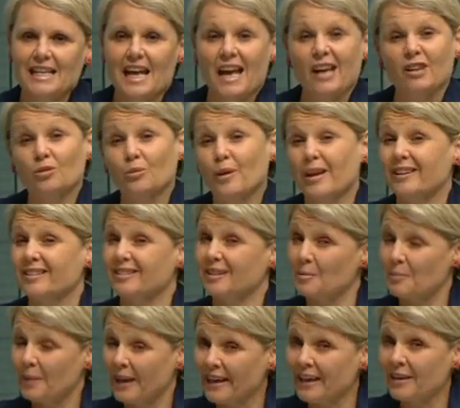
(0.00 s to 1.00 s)
as well as
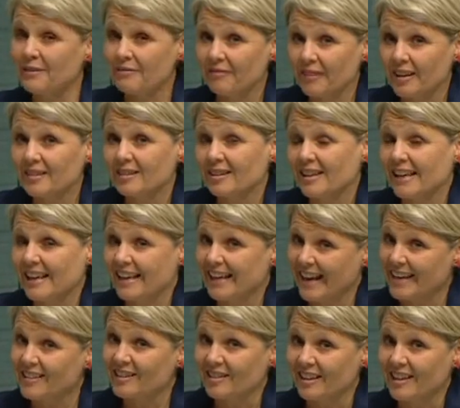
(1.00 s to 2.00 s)
competing fiercely
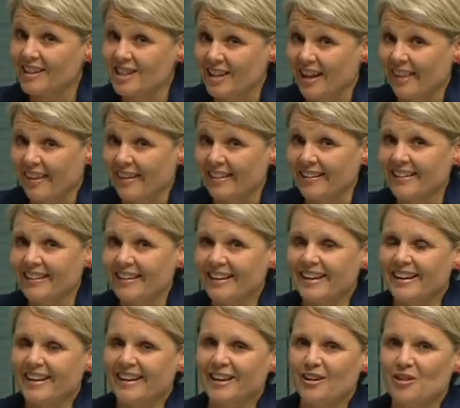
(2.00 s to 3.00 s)
against each other
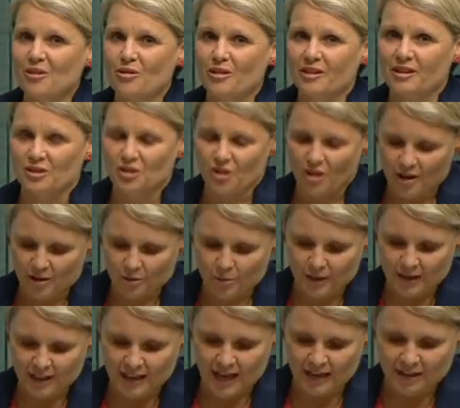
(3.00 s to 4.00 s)
in order to try to
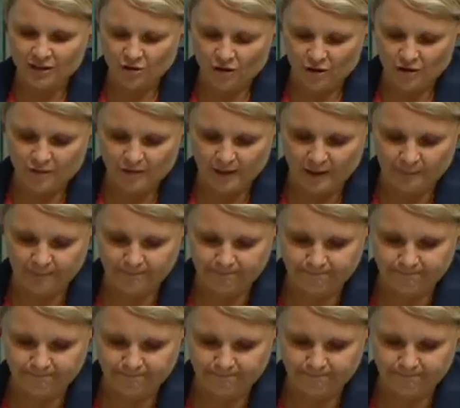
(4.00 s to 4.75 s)
win that trophy.